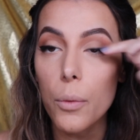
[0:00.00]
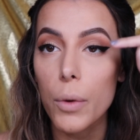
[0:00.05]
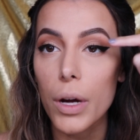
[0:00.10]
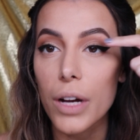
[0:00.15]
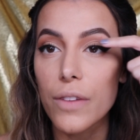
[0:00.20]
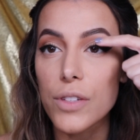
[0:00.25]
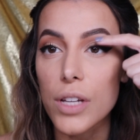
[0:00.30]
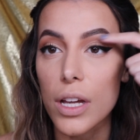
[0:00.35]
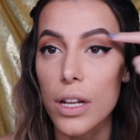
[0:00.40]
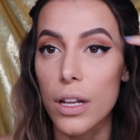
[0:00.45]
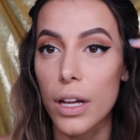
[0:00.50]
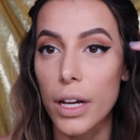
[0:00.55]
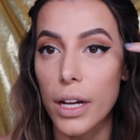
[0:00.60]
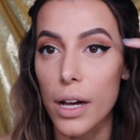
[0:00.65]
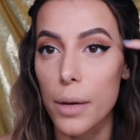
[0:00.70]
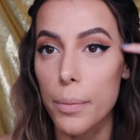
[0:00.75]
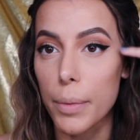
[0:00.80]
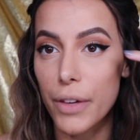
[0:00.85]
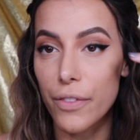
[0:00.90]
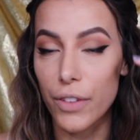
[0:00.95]
where I've done like
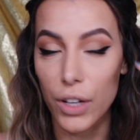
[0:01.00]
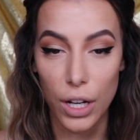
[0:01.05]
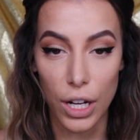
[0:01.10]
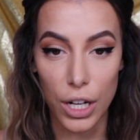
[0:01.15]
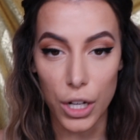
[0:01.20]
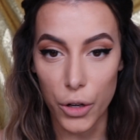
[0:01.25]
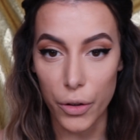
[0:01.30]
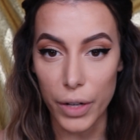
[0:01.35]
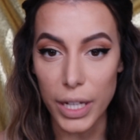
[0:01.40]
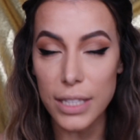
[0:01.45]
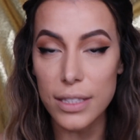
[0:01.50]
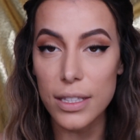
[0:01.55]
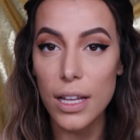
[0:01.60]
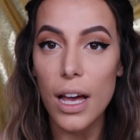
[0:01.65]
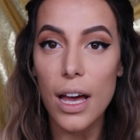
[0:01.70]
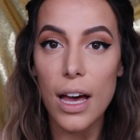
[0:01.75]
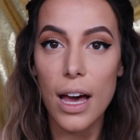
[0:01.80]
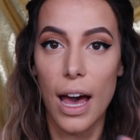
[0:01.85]
a bit of a cut crease,